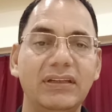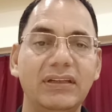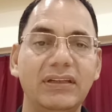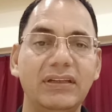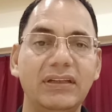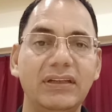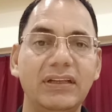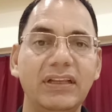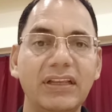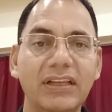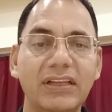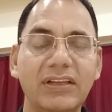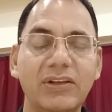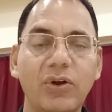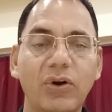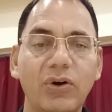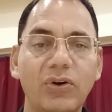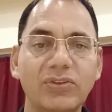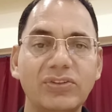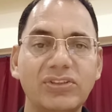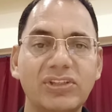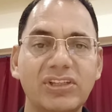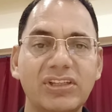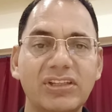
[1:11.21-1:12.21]
He
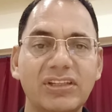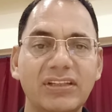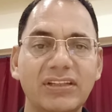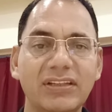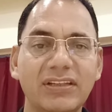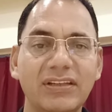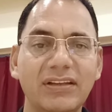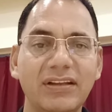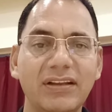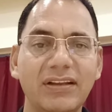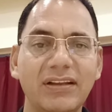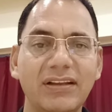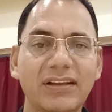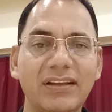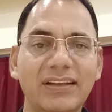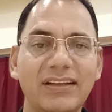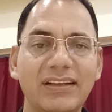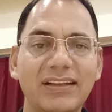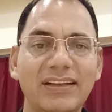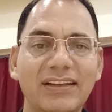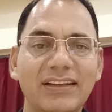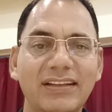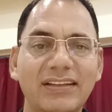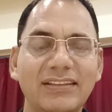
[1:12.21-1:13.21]
got
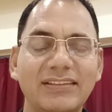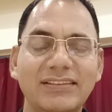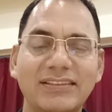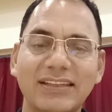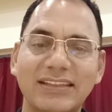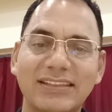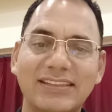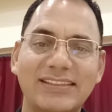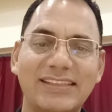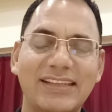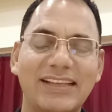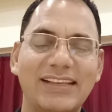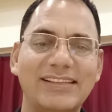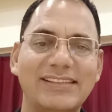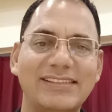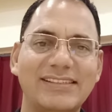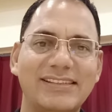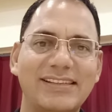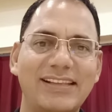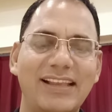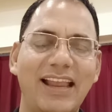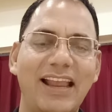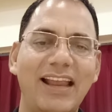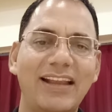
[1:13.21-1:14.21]
success
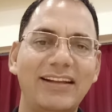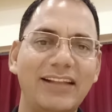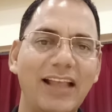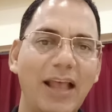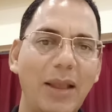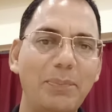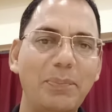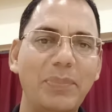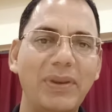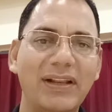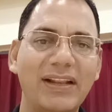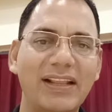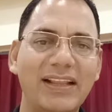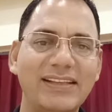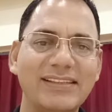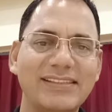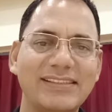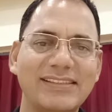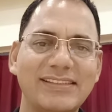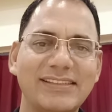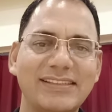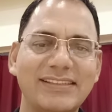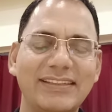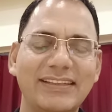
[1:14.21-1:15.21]
and
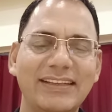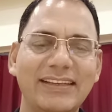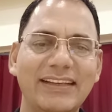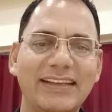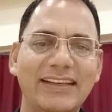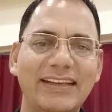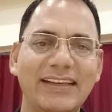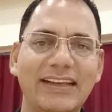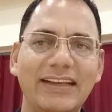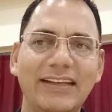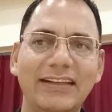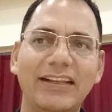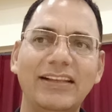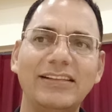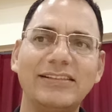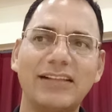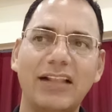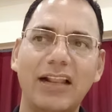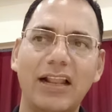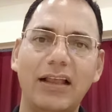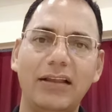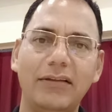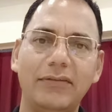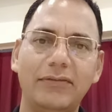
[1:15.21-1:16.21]
happiness in his
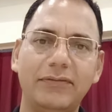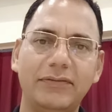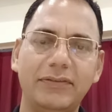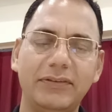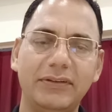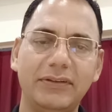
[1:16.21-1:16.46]
life.